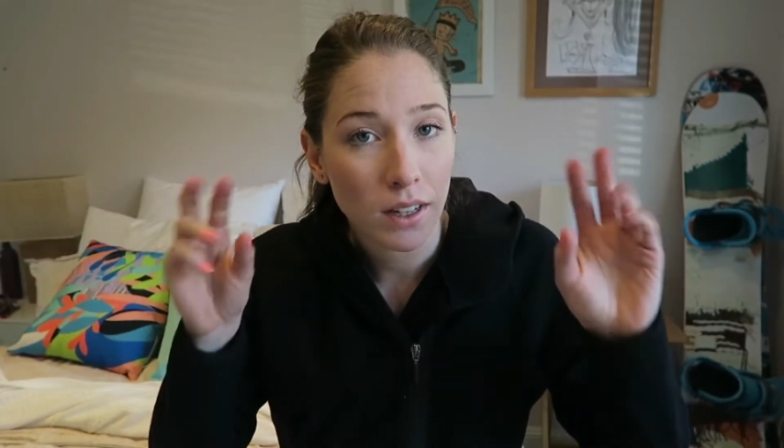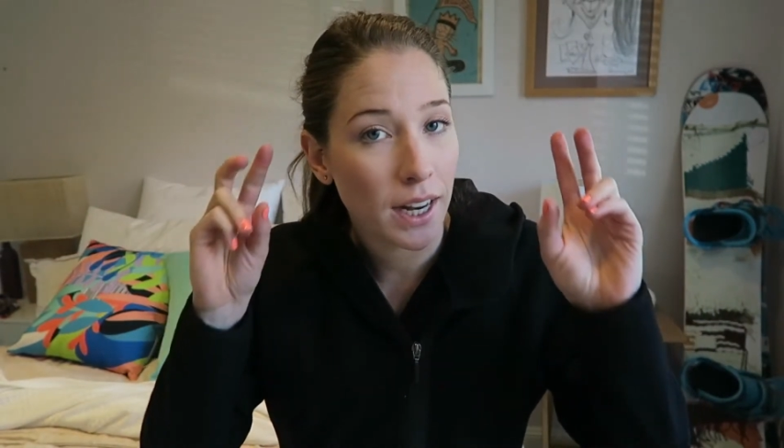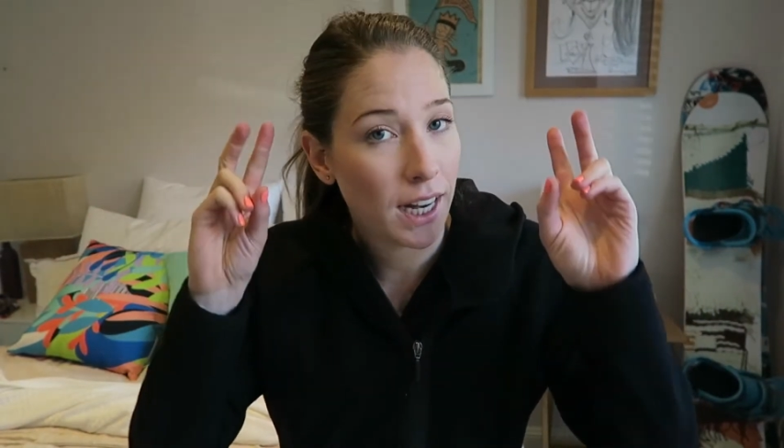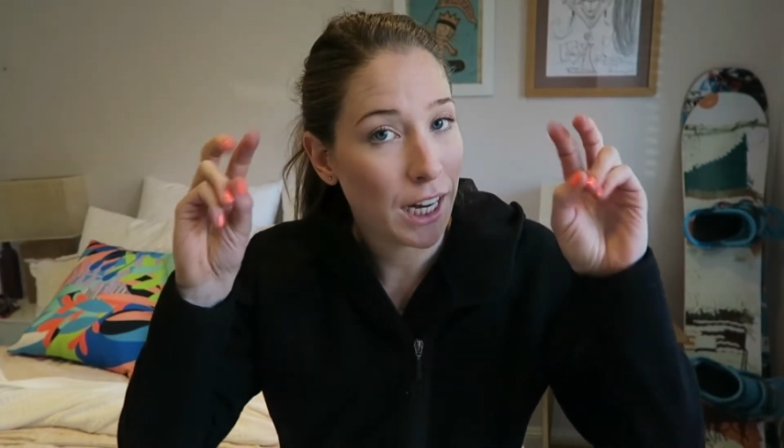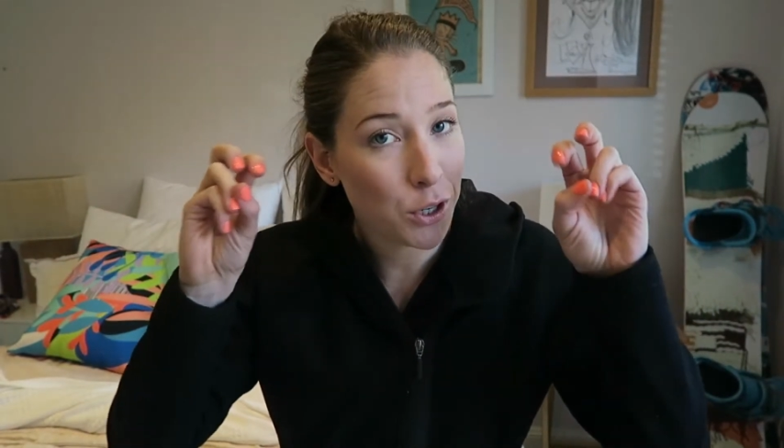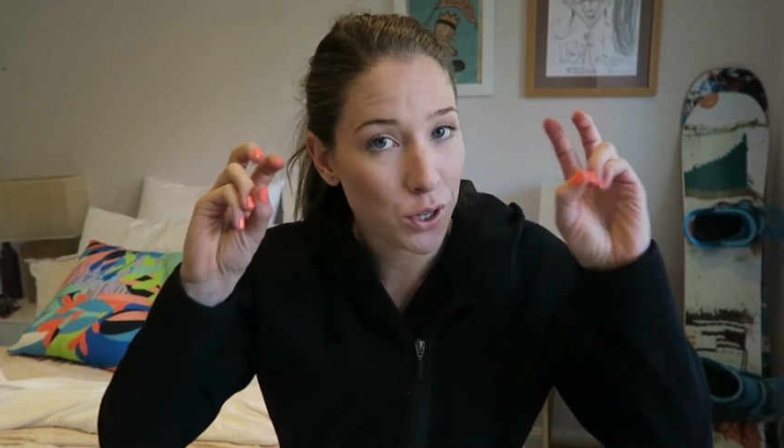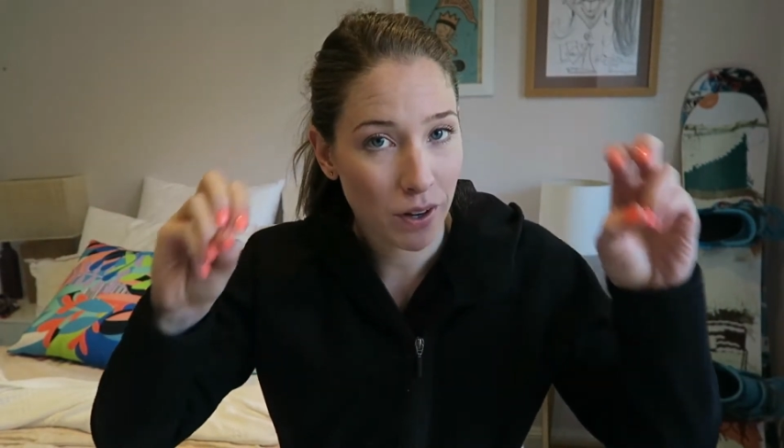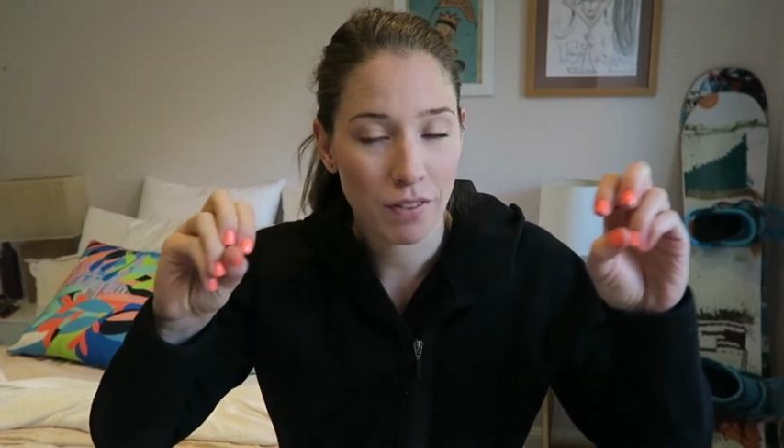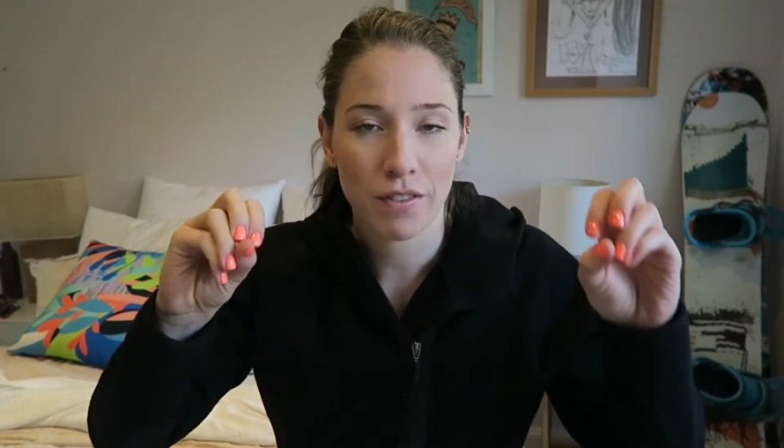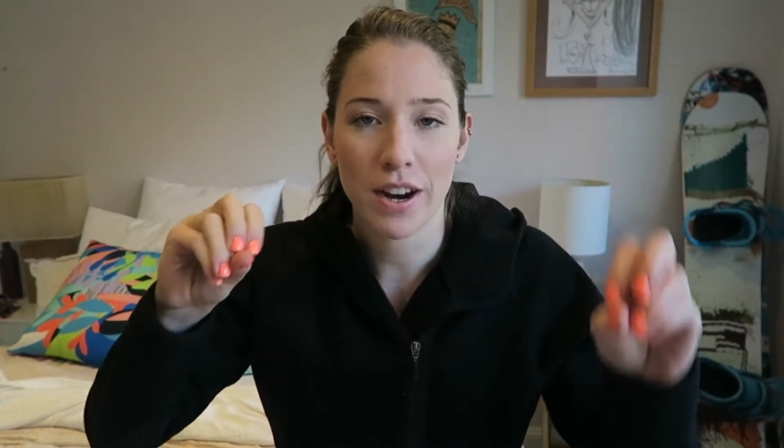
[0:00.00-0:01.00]
and
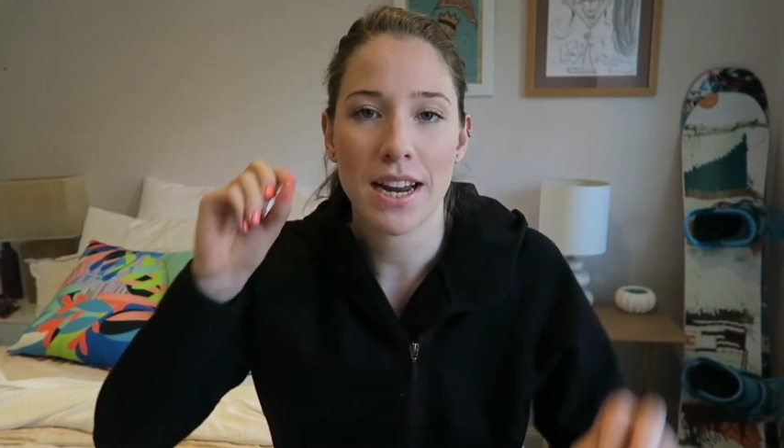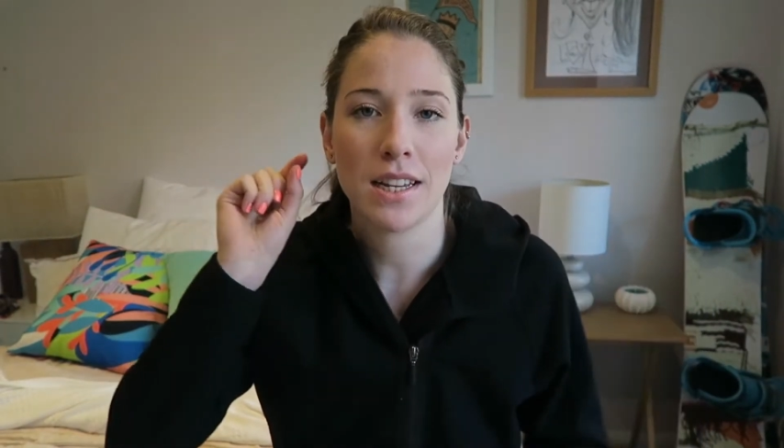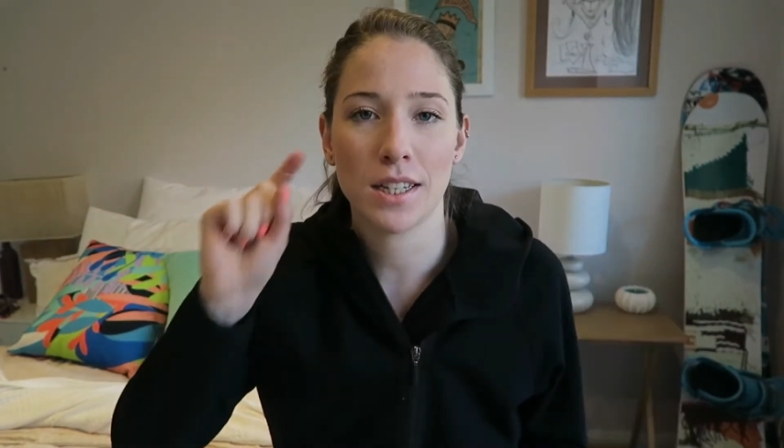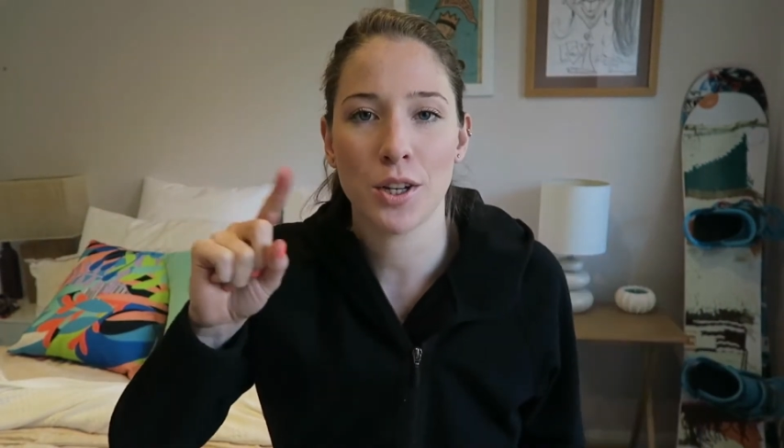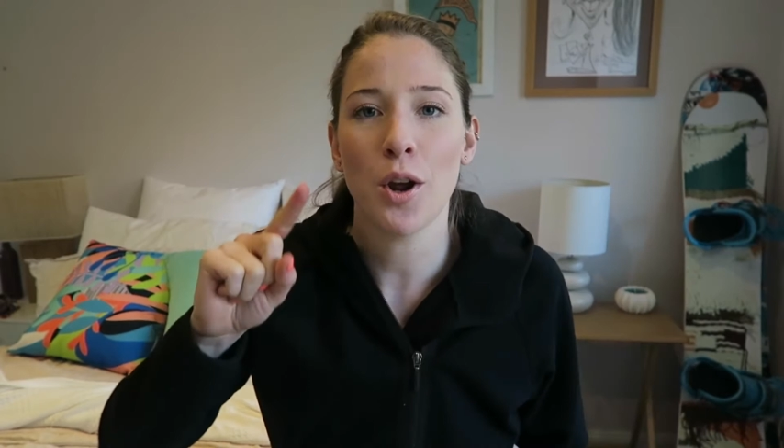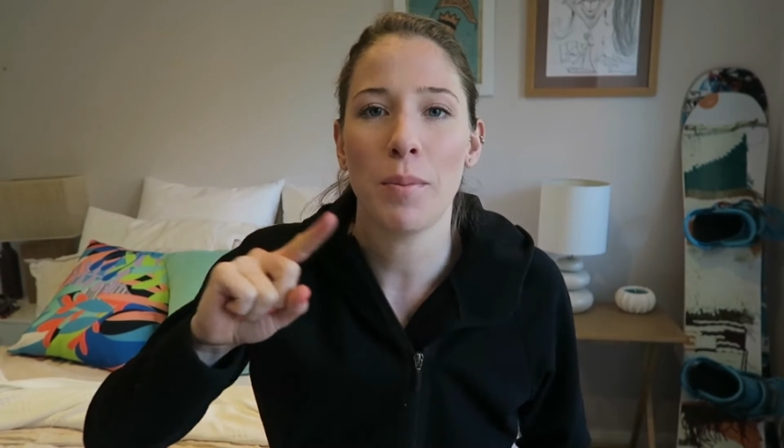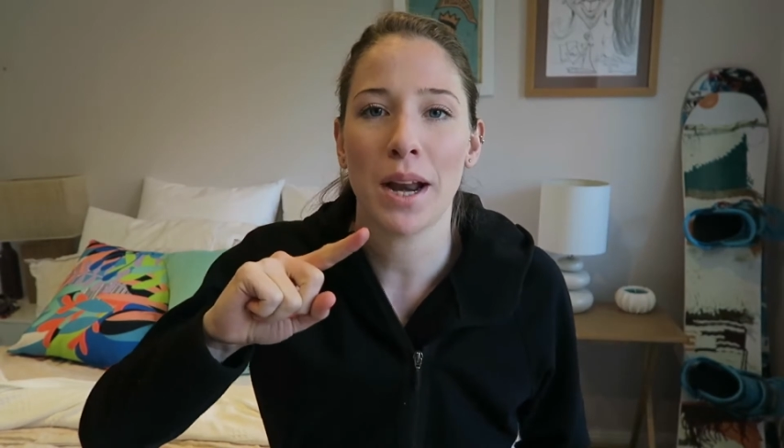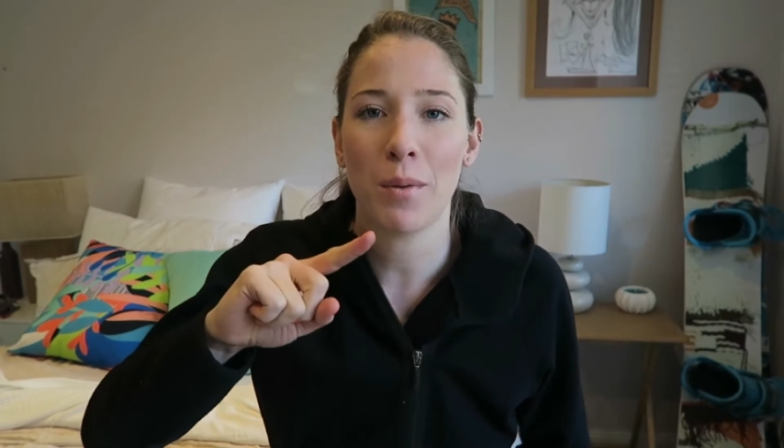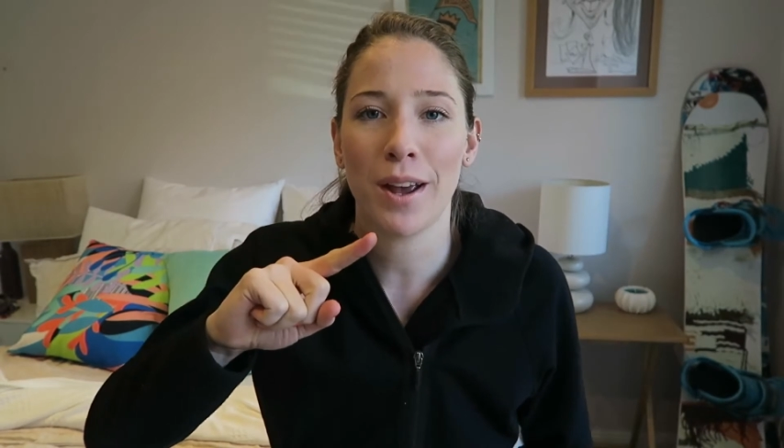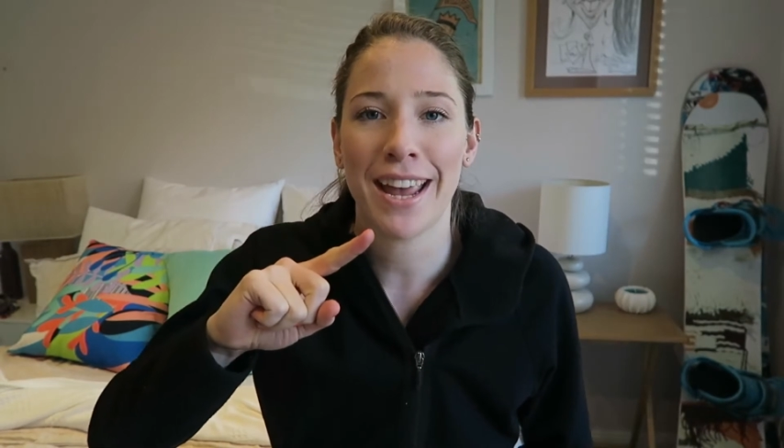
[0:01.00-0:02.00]
injury-free snow
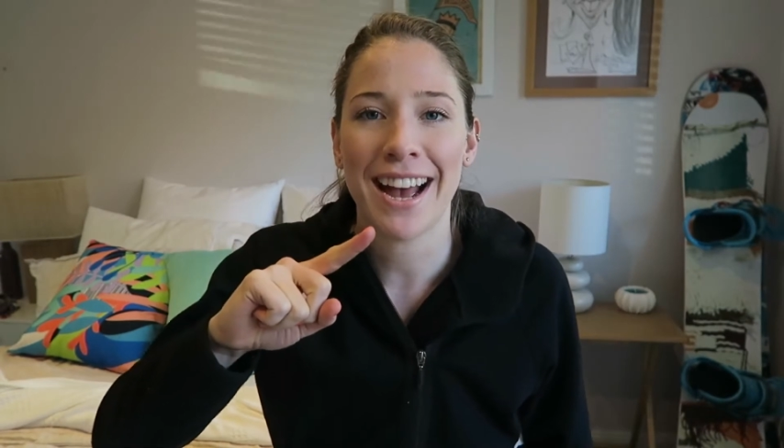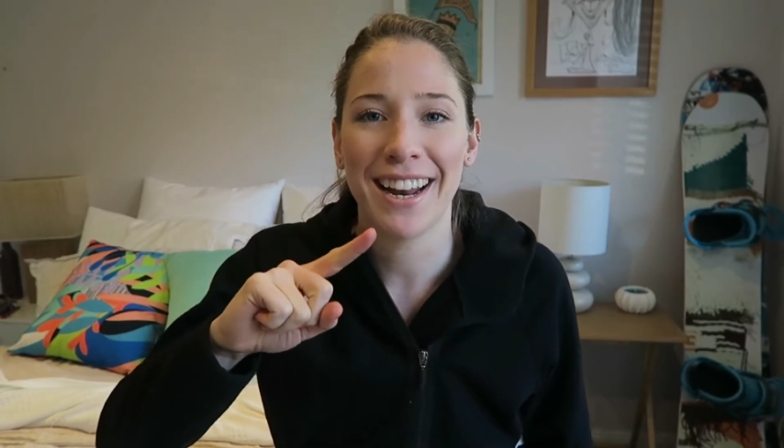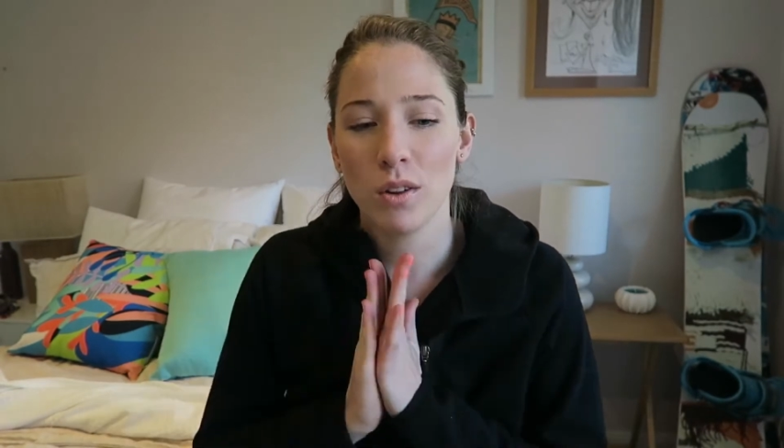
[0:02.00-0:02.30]
bunny workout.